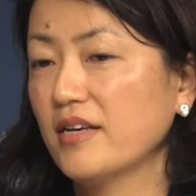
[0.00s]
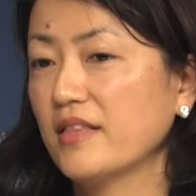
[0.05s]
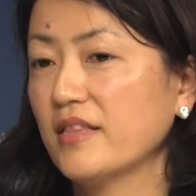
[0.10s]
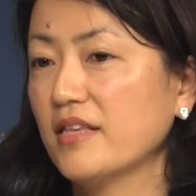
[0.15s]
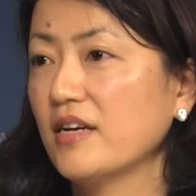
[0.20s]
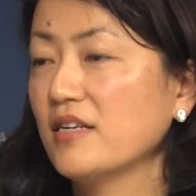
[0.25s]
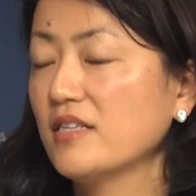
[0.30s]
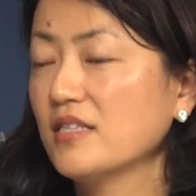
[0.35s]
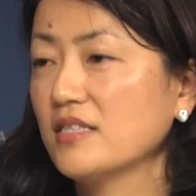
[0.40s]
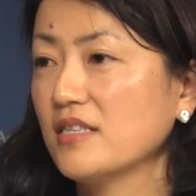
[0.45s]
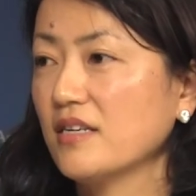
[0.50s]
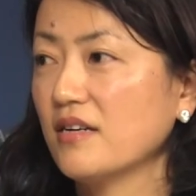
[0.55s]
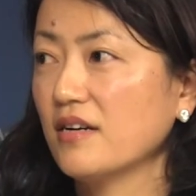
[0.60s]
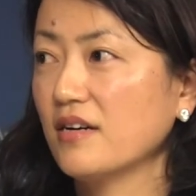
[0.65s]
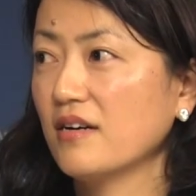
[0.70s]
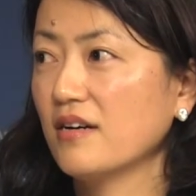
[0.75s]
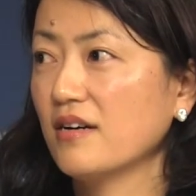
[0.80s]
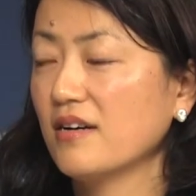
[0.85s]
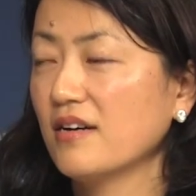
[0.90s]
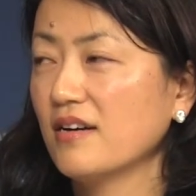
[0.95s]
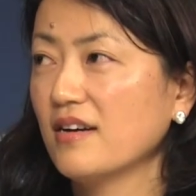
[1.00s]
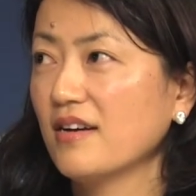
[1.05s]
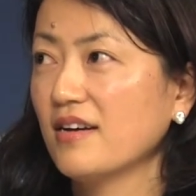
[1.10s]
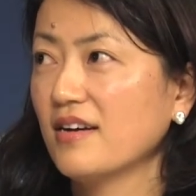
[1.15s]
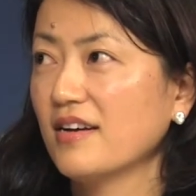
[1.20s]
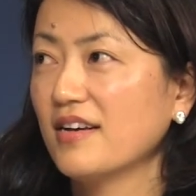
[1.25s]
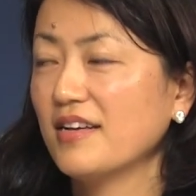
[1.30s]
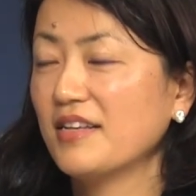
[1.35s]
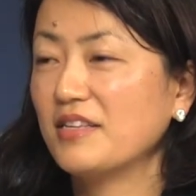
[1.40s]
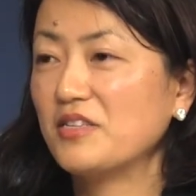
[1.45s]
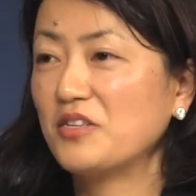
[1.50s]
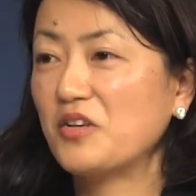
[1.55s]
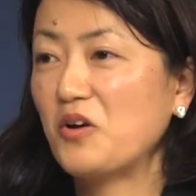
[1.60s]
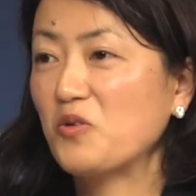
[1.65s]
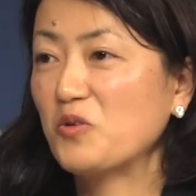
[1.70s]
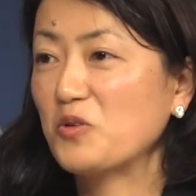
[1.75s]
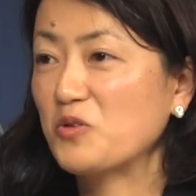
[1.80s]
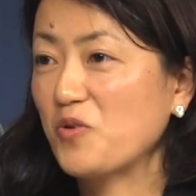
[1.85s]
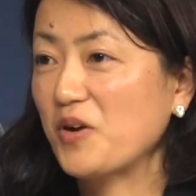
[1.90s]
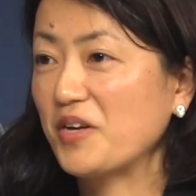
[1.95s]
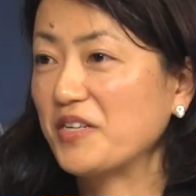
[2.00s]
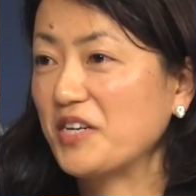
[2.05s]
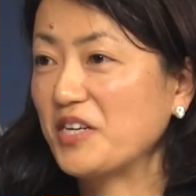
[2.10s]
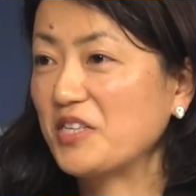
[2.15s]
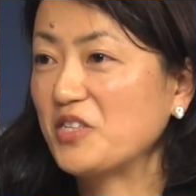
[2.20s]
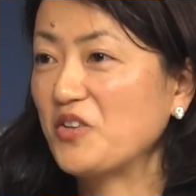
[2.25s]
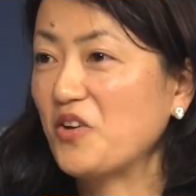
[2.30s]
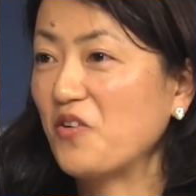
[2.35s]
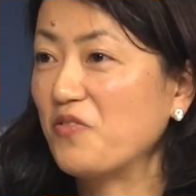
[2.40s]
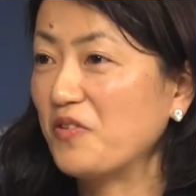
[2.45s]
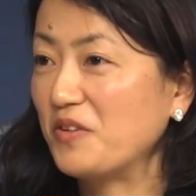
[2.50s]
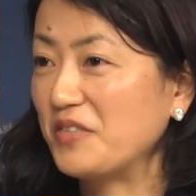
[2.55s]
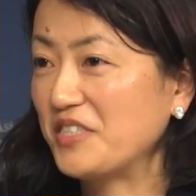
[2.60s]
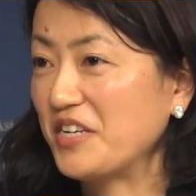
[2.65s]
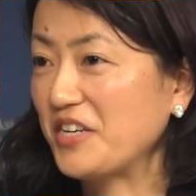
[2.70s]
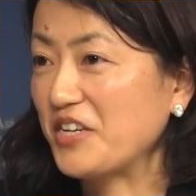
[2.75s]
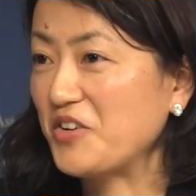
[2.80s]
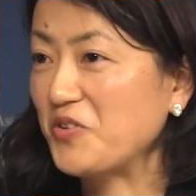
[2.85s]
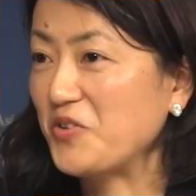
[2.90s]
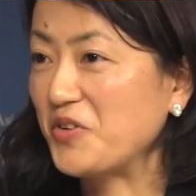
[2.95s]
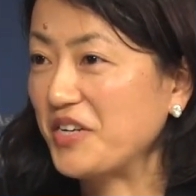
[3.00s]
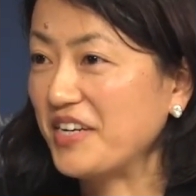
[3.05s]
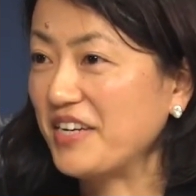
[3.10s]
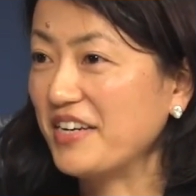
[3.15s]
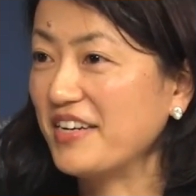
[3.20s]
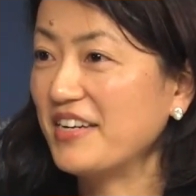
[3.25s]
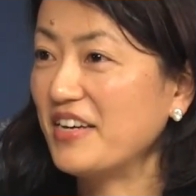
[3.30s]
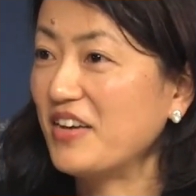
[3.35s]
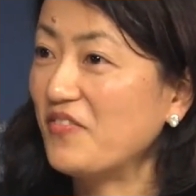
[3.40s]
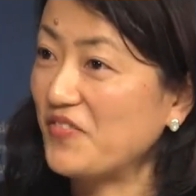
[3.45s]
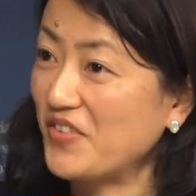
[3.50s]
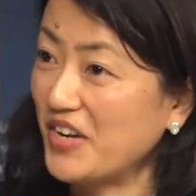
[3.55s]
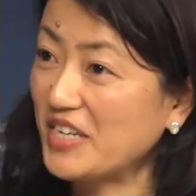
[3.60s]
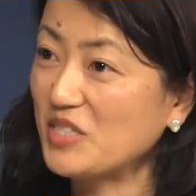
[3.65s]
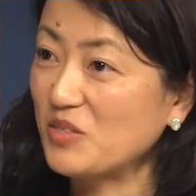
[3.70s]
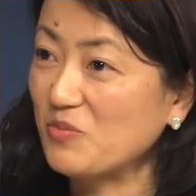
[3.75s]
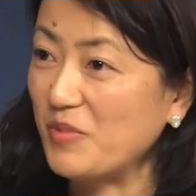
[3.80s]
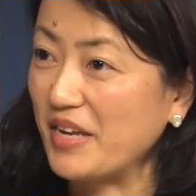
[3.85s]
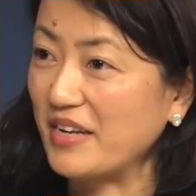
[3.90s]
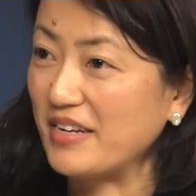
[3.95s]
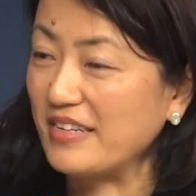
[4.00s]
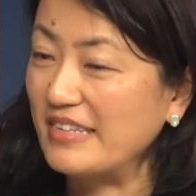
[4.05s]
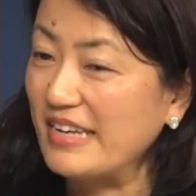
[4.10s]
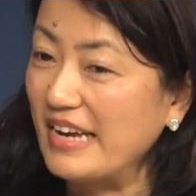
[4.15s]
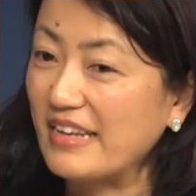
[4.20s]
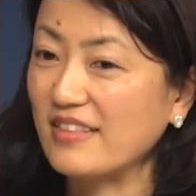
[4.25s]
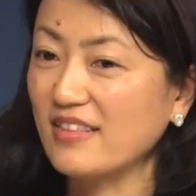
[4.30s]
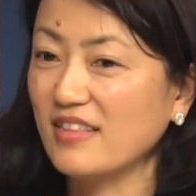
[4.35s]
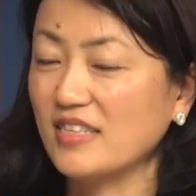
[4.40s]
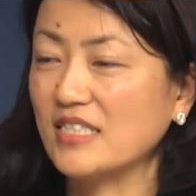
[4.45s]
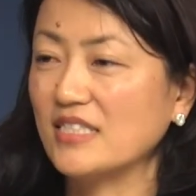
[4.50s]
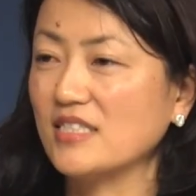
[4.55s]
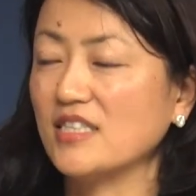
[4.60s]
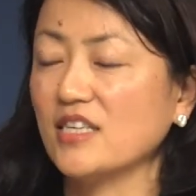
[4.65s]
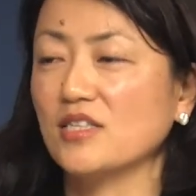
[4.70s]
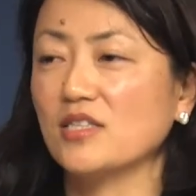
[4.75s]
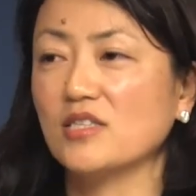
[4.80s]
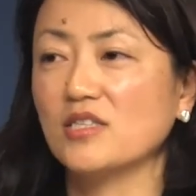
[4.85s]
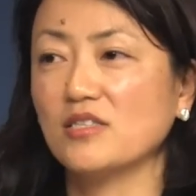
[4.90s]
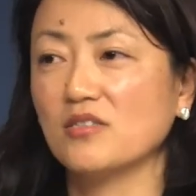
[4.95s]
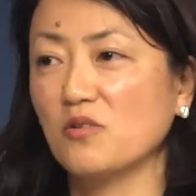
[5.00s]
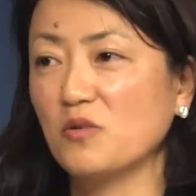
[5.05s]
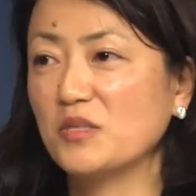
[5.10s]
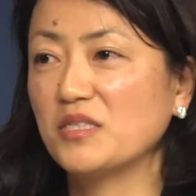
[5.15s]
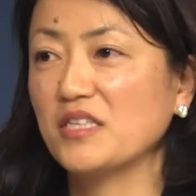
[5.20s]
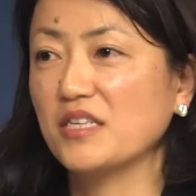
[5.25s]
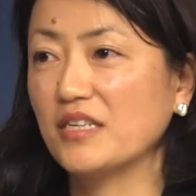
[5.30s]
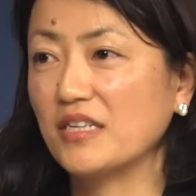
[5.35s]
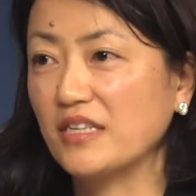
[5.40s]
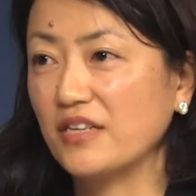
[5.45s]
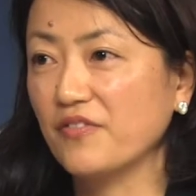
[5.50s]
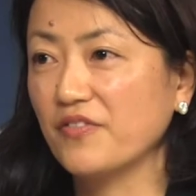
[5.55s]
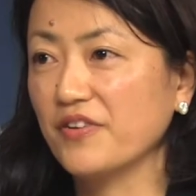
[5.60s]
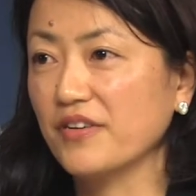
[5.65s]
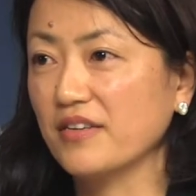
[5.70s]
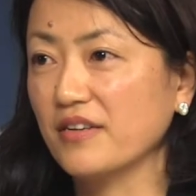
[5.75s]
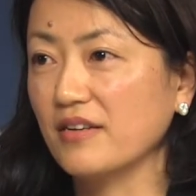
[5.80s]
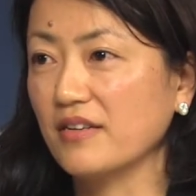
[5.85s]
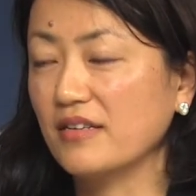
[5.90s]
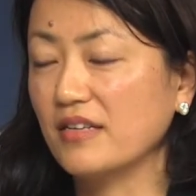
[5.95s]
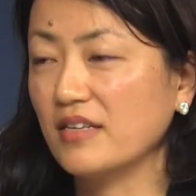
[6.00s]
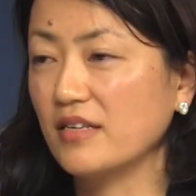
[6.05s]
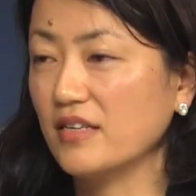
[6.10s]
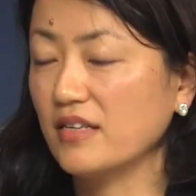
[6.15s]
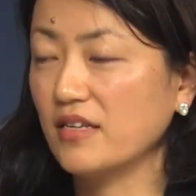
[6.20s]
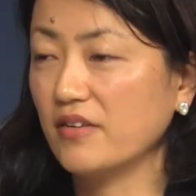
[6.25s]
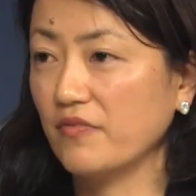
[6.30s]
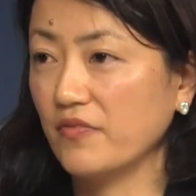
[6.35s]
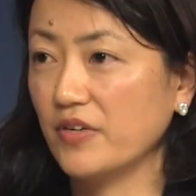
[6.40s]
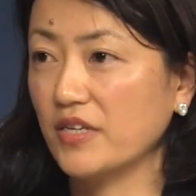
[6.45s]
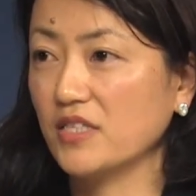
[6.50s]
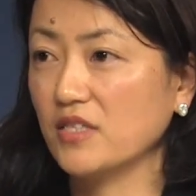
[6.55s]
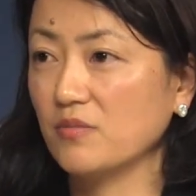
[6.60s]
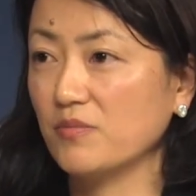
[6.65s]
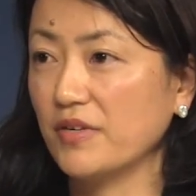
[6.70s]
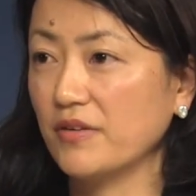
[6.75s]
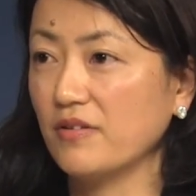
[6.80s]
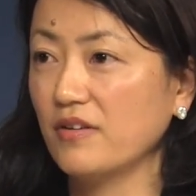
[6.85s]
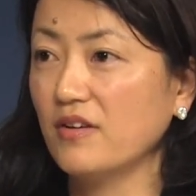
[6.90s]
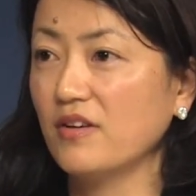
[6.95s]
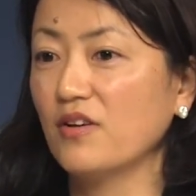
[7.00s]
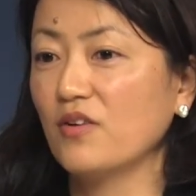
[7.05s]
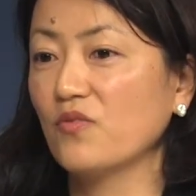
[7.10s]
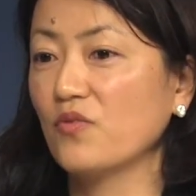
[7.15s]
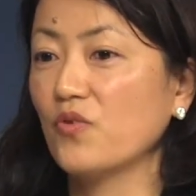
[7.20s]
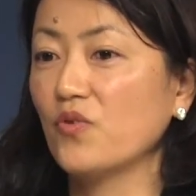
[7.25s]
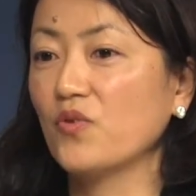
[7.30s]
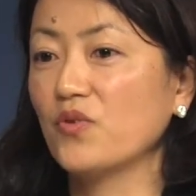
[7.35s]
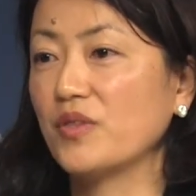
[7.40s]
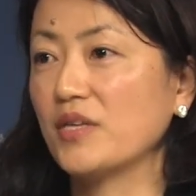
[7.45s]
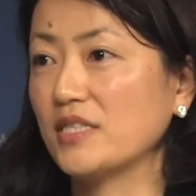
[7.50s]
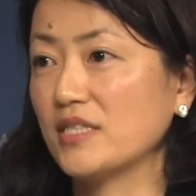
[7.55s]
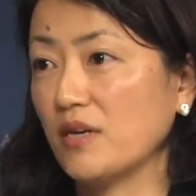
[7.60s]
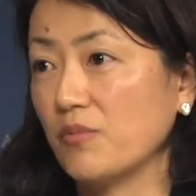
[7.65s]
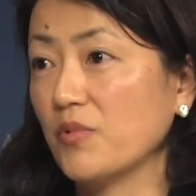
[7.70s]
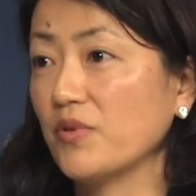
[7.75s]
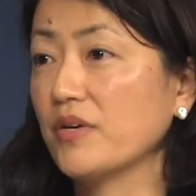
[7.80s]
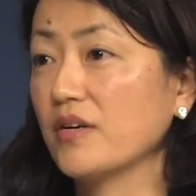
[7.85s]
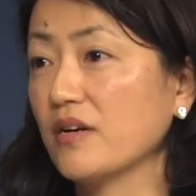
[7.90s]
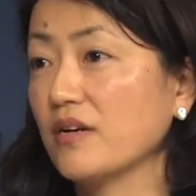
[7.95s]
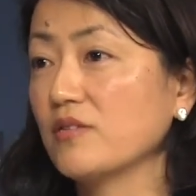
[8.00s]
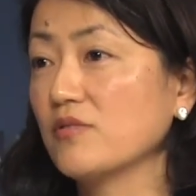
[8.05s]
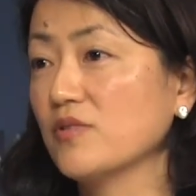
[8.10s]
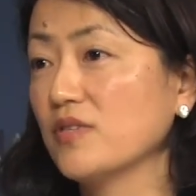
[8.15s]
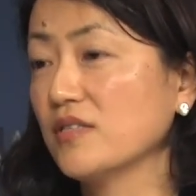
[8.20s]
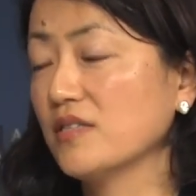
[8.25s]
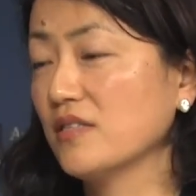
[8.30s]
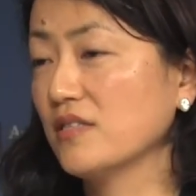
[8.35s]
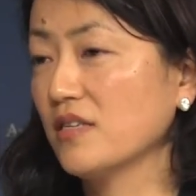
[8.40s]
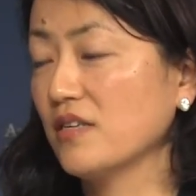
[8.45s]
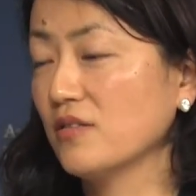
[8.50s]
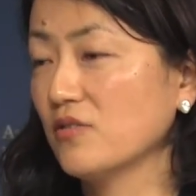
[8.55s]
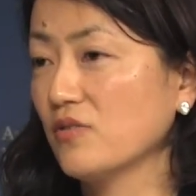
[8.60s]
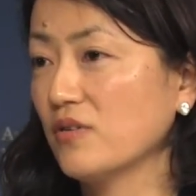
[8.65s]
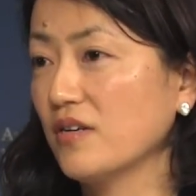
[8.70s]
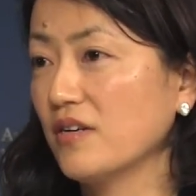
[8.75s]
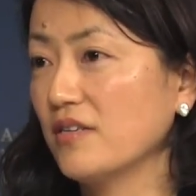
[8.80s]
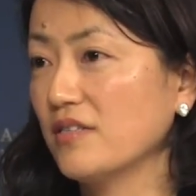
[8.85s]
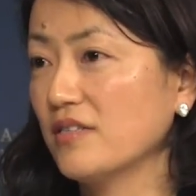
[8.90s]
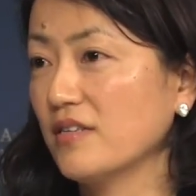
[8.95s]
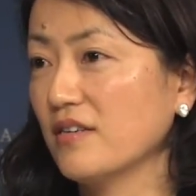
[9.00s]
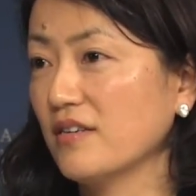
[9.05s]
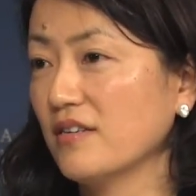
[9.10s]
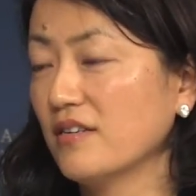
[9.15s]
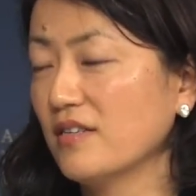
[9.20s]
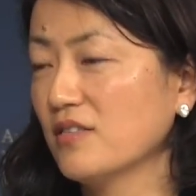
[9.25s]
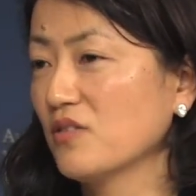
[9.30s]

That is uh, not traditional food security investment, yet it's just so significant investment for the, some of the countries in Central Asia.